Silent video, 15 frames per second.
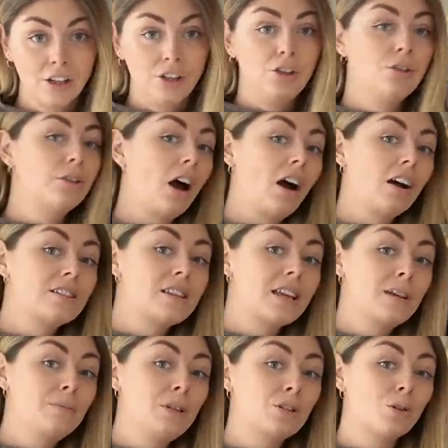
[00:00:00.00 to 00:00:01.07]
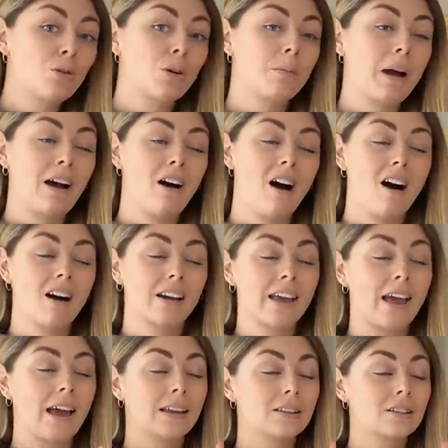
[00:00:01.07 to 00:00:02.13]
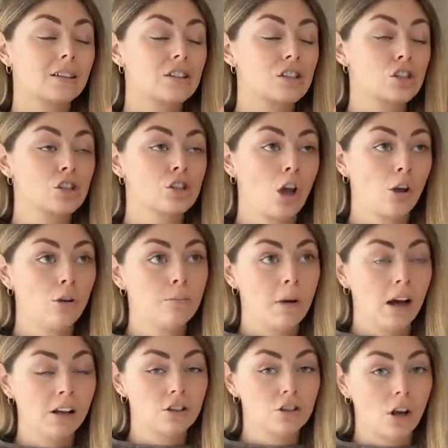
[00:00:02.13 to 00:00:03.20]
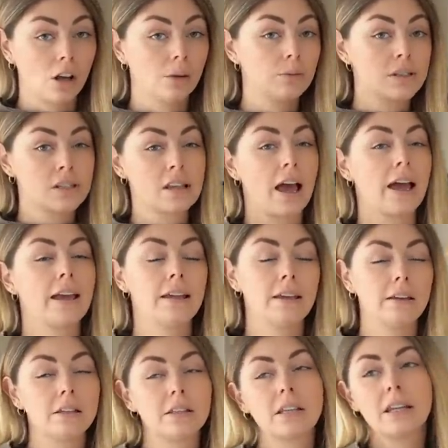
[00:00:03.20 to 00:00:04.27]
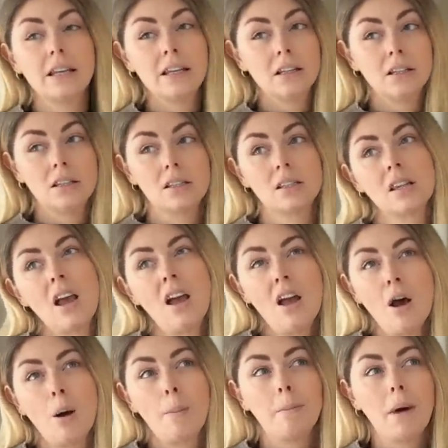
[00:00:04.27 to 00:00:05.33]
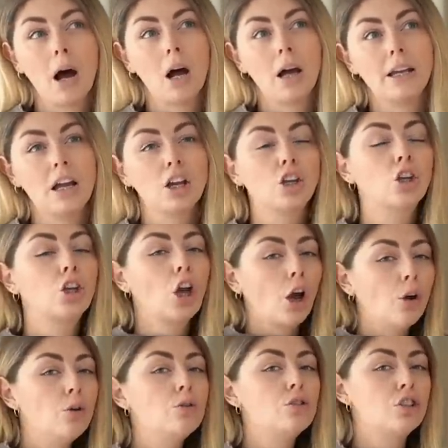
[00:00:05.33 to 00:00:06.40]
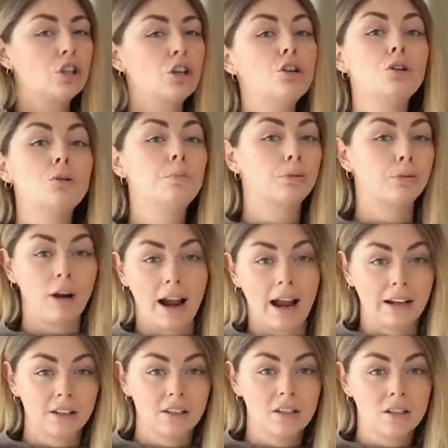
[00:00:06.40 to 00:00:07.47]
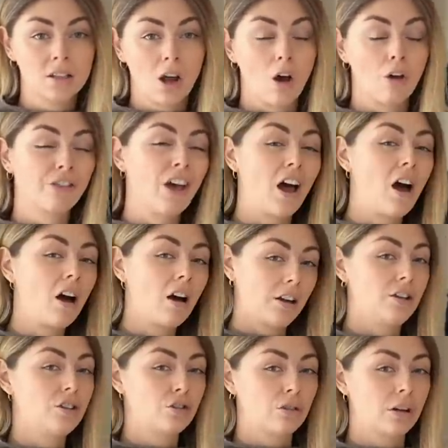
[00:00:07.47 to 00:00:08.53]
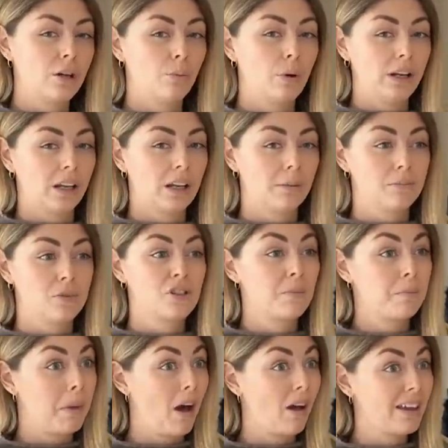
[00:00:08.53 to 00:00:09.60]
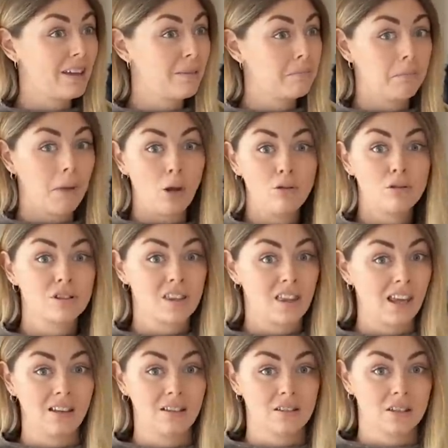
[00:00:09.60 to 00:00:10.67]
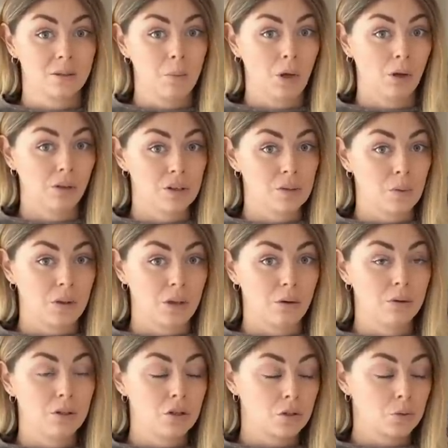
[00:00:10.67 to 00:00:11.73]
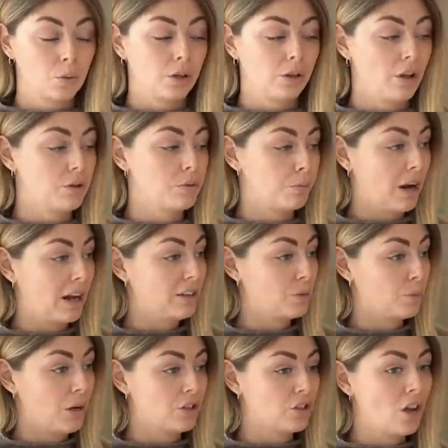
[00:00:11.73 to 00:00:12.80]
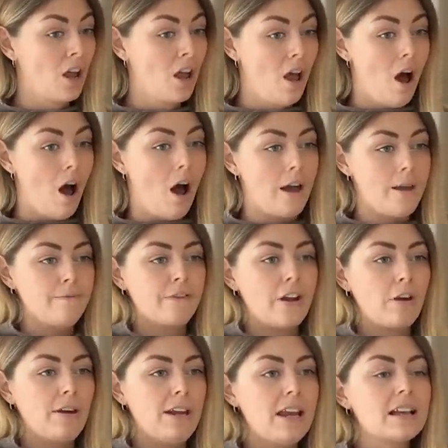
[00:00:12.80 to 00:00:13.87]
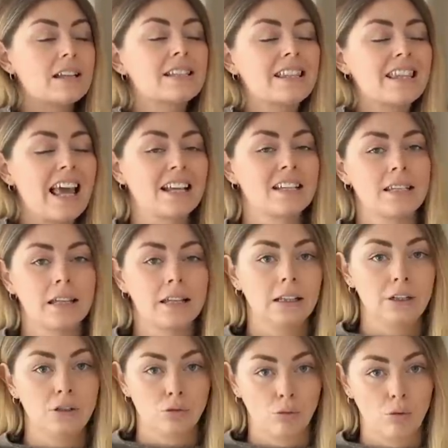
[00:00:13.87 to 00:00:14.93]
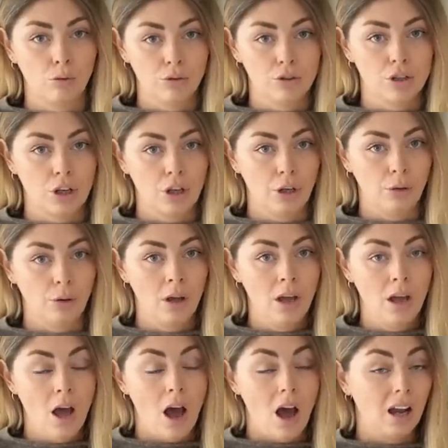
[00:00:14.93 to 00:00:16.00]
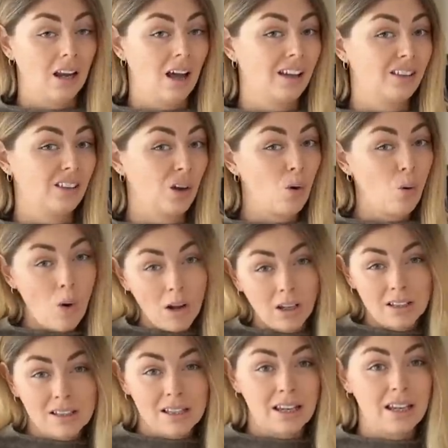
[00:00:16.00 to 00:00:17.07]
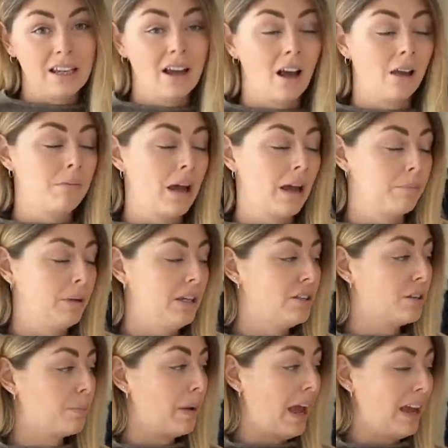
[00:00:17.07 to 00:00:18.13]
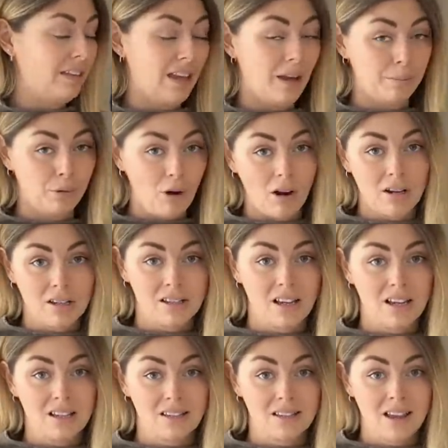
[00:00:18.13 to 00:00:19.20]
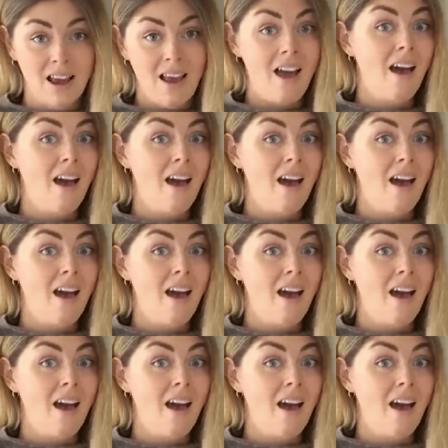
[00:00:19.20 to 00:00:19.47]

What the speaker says: You guys hear me talk about Arquette so much. I would say it is my go-to brand on the high street when it comes to buying most things, to be honest with you. It's just one of those brands which I am very aesthetically drawn to. I like the quality, I'm happy to pay their prices.